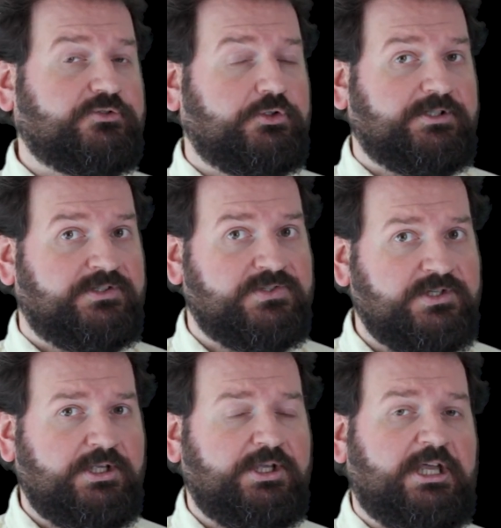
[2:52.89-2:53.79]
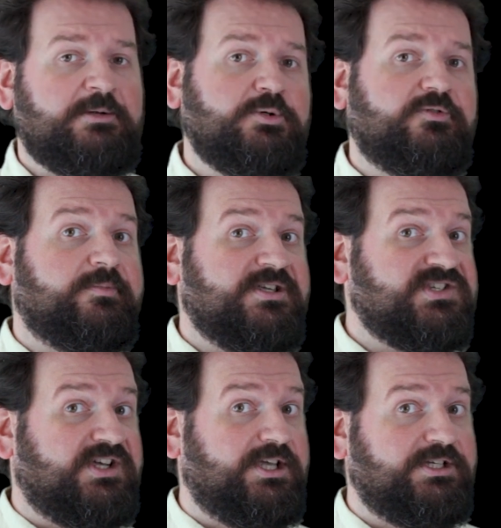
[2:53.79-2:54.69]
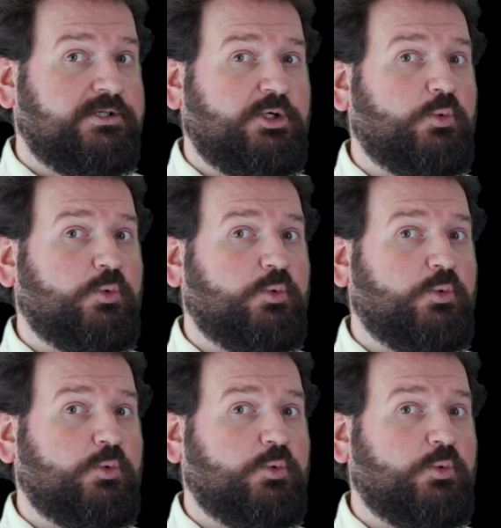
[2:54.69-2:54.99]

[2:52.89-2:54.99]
tokens and put them aside